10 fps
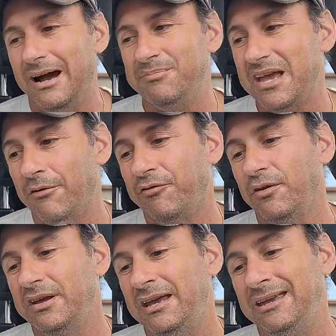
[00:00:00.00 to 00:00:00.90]
I'm
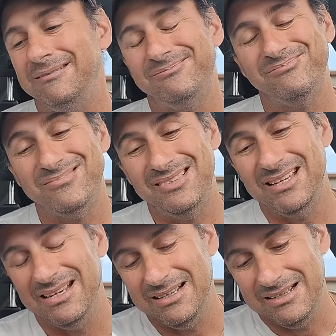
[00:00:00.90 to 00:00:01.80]
definitely
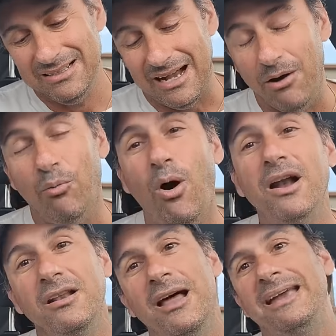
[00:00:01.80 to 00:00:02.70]
I
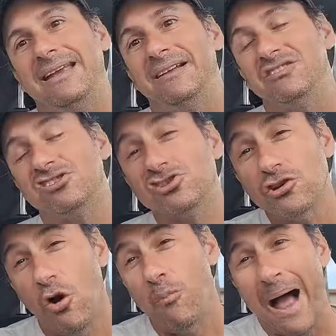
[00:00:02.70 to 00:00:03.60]
want to like it
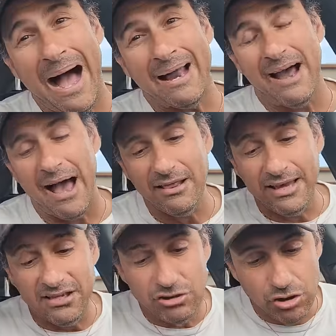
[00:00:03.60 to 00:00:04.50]
so bad. I
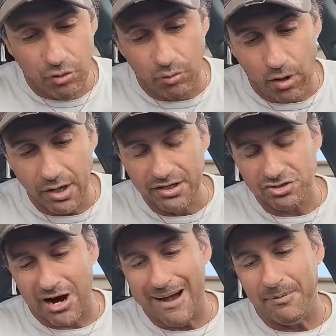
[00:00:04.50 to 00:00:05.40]
like don't want to
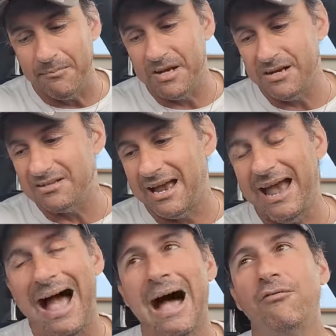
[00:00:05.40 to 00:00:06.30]
drop it because I
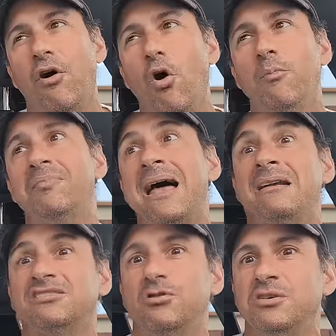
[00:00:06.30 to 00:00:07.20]
have hope
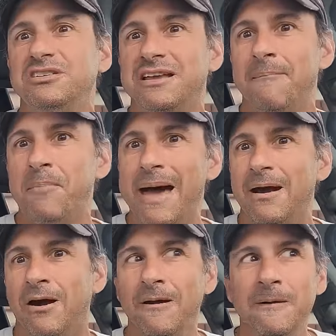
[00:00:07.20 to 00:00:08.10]
that it's going to get
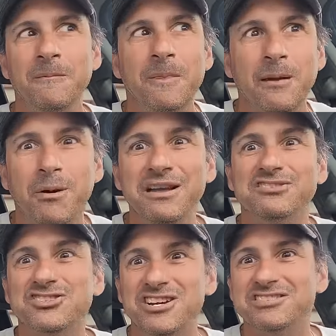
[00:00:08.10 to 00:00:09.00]
better, but
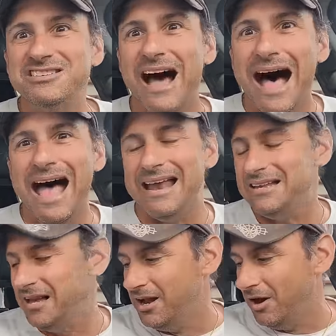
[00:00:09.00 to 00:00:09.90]
it's just not,
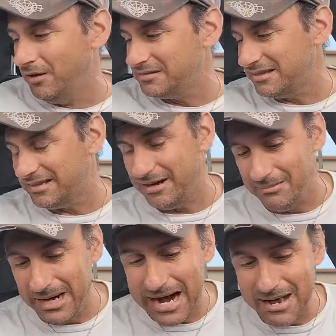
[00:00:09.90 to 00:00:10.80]
you know? It's like,
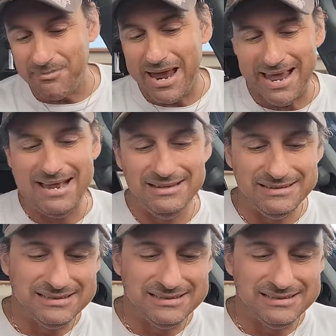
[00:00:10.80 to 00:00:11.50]
come on, man.